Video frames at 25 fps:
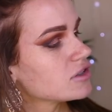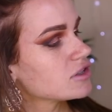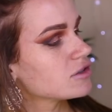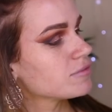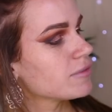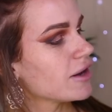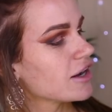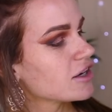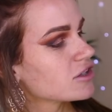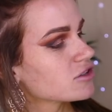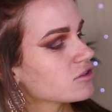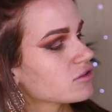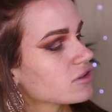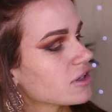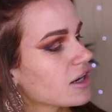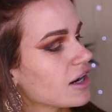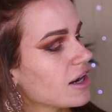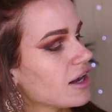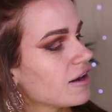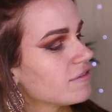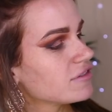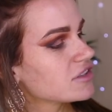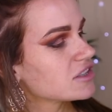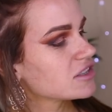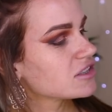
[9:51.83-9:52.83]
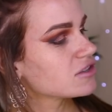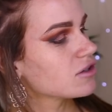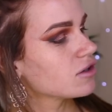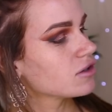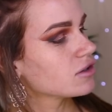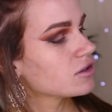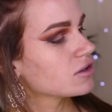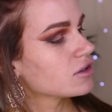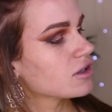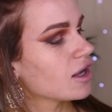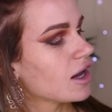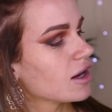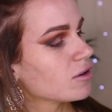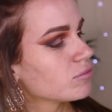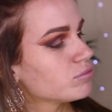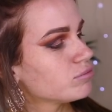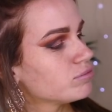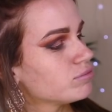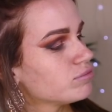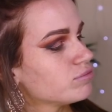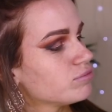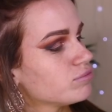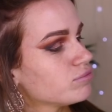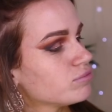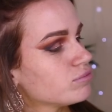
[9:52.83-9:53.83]
to make sure that I have a solid like
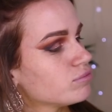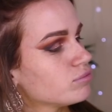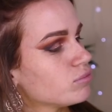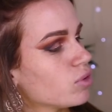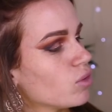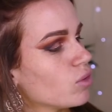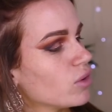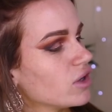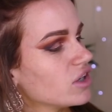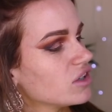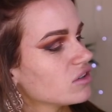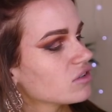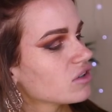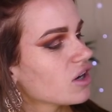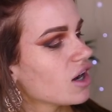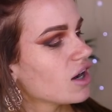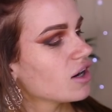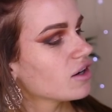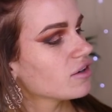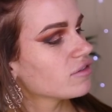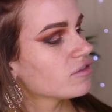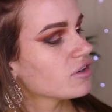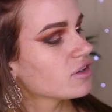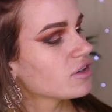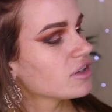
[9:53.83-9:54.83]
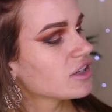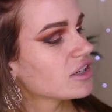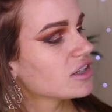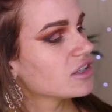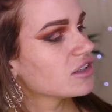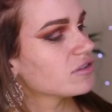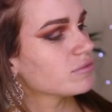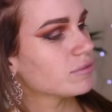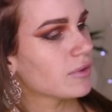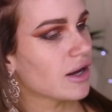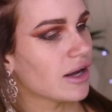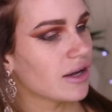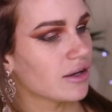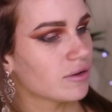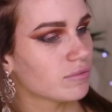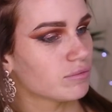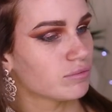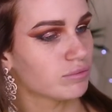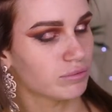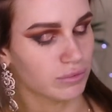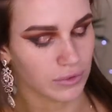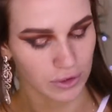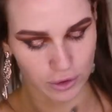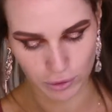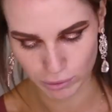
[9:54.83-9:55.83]
point kind of on the end of my
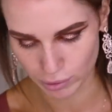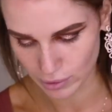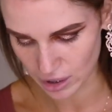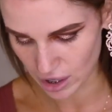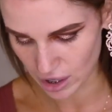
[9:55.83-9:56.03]
little